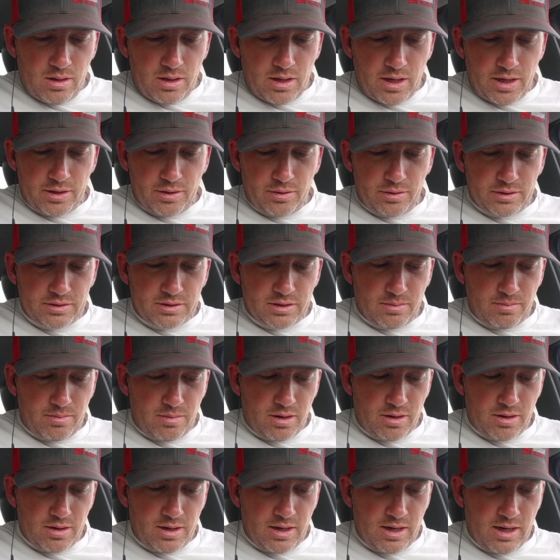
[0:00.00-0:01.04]
I noticed that
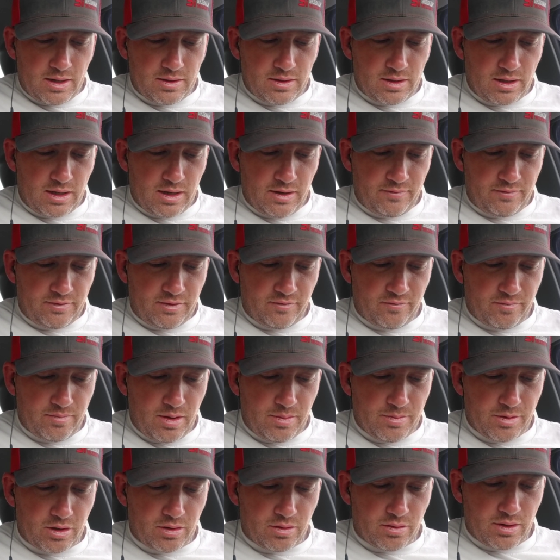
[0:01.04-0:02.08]
Martin had the gift of
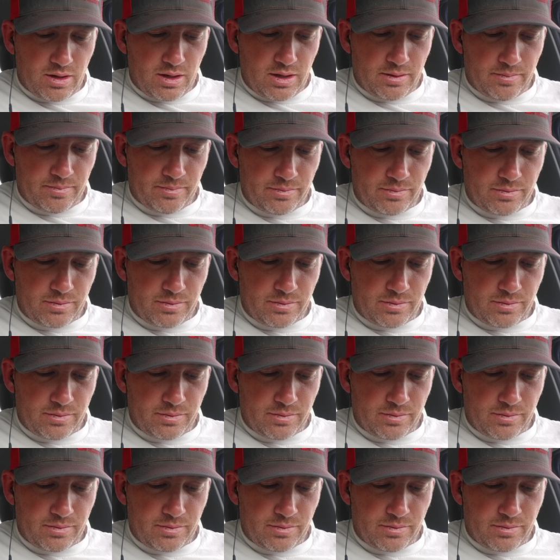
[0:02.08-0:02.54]
mimicry.